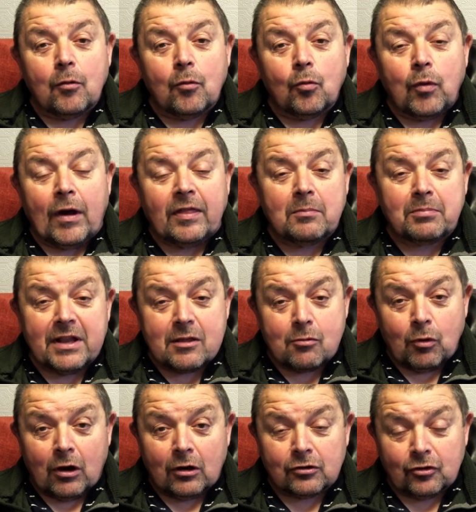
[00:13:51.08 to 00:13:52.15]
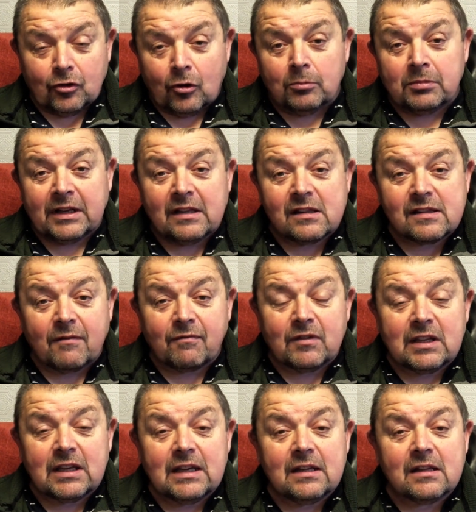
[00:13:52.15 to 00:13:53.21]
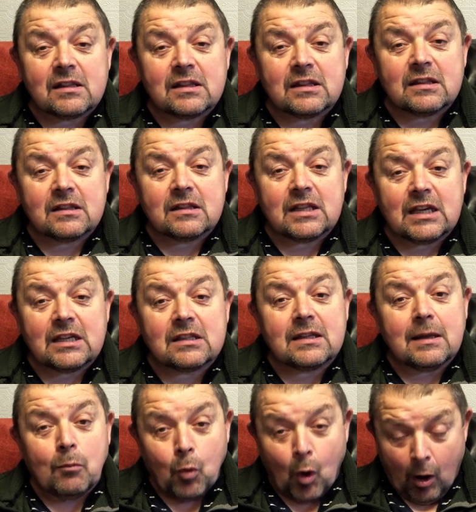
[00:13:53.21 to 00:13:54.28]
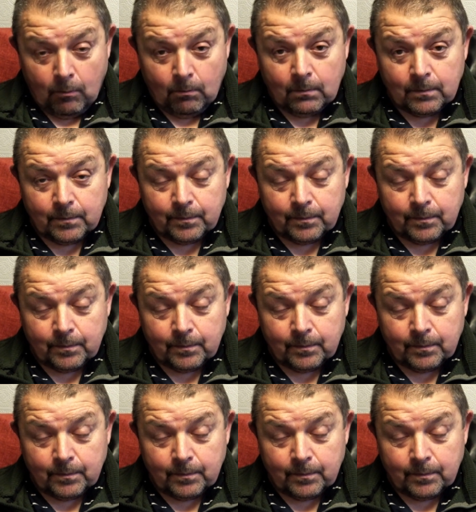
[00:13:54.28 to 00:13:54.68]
When the Bridgewater opened in 1761,